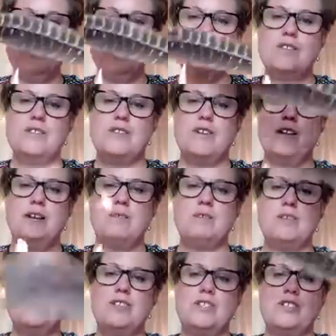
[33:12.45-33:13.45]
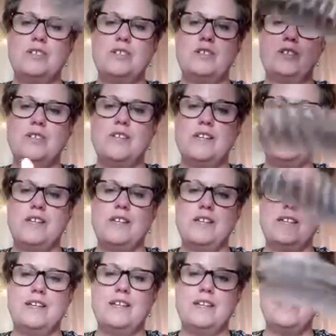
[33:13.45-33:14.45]
So I'm going to
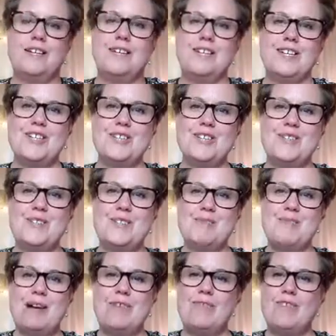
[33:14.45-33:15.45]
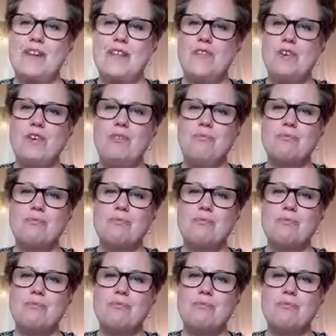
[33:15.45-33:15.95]
use my feather.